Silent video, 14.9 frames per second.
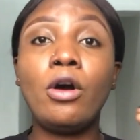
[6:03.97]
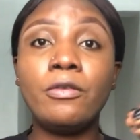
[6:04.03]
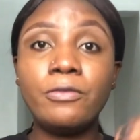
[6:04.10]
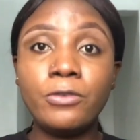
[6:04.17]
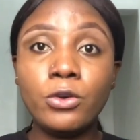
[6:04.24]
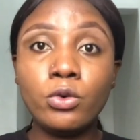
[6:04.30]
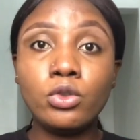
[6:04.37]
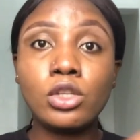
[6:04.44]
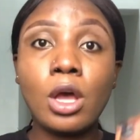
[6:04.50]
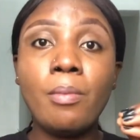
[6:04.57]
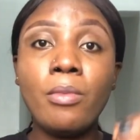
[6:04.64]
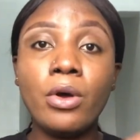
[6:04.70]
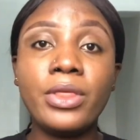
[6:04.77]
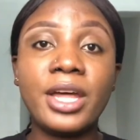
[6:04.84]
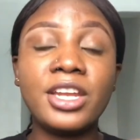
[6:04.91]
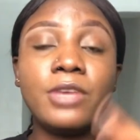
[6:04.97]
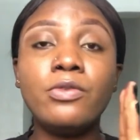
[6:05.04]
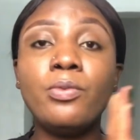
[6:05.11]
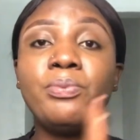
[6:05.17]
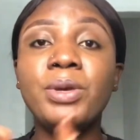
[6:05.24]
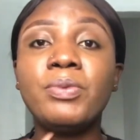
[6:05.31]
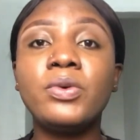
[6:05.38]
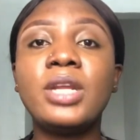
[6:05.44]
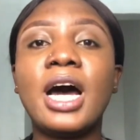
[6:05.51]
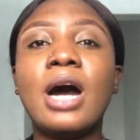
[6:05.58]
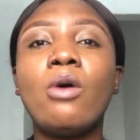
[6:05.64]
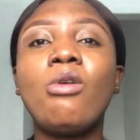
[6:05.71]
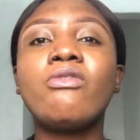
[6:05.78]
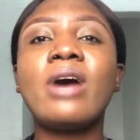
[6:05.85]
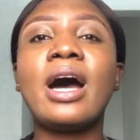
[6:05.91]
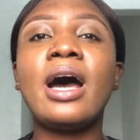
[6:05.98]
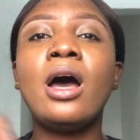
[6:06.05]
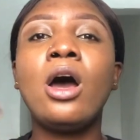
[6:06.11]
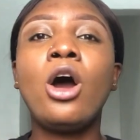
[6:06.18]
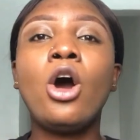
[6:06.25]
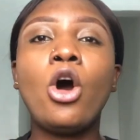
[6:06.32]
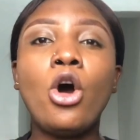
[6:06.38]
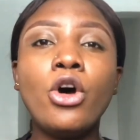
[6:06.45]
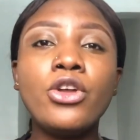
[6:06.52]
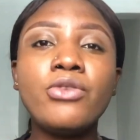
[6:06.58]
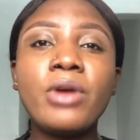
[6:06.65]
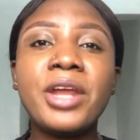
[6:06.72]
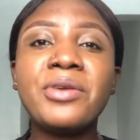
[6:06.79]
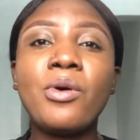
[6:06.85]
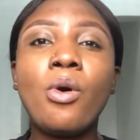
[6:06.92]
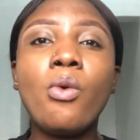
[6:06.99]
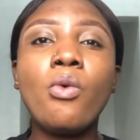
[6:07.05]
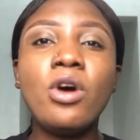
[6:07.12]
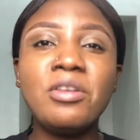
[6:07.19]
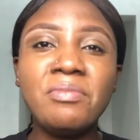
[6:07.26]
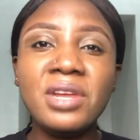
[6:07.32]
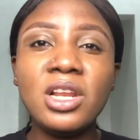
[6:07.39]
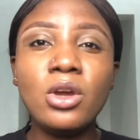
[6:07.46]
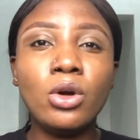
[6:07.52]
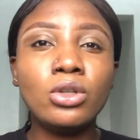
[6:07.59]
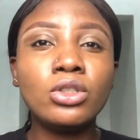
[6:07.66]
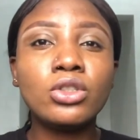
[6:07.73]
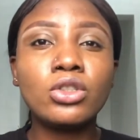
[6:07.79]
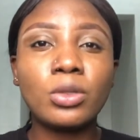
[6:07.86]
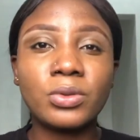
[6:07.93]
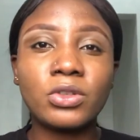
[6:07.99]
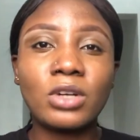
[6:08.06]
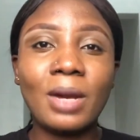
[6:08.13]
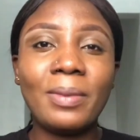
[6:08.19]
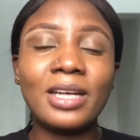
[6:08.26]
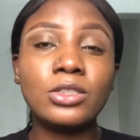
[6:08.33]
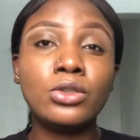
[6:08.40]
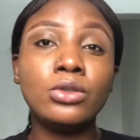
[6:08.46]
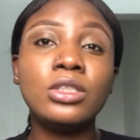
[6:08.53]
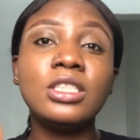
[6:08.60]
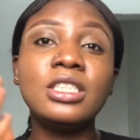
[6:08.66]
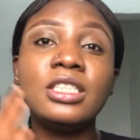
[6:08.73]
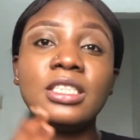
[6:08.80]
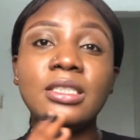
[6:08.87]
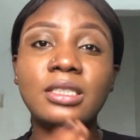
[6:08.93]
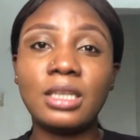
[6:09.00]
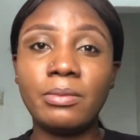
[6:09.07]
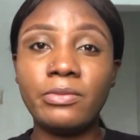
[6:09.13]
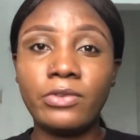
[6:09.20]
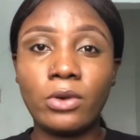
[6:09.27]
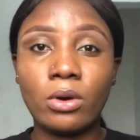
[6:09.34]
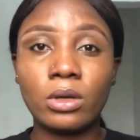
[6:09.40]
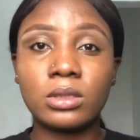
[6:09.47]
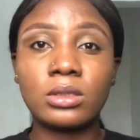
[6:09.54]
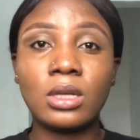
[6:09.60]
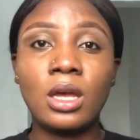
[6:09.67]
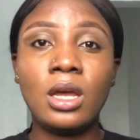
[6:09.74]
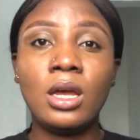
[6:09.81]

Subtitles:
of views, more than even people that are over 100 or 1 million subscribers using these same vlogs.